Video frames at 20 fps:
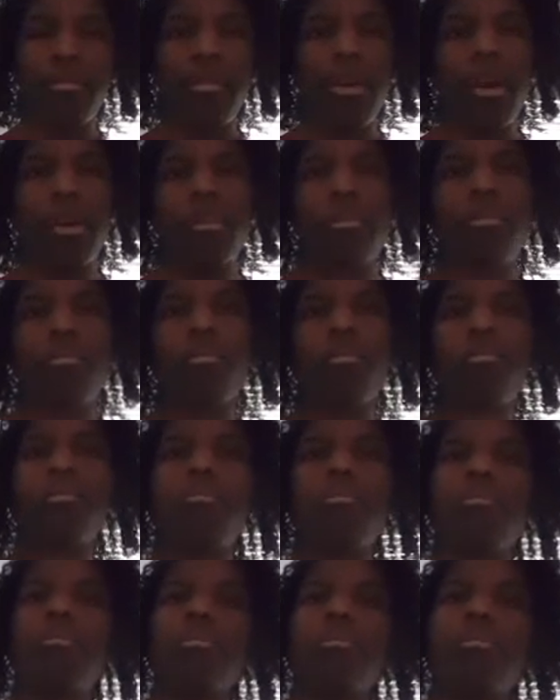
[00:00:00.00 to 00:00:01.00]
cycle,
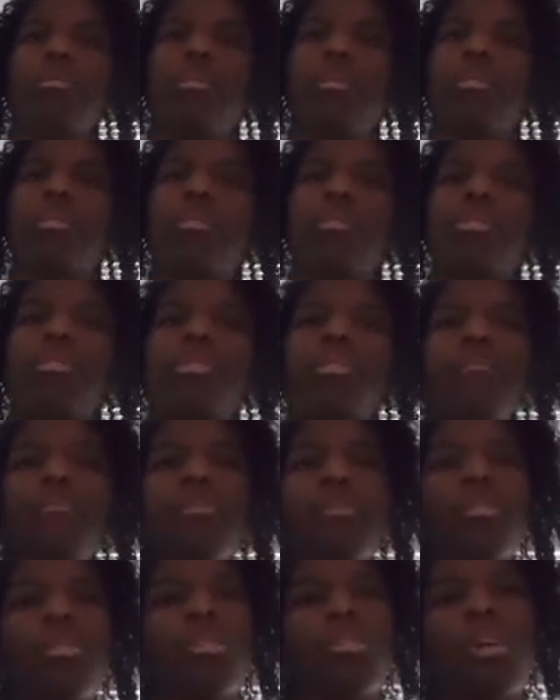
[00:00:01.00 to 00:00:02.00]
the shift and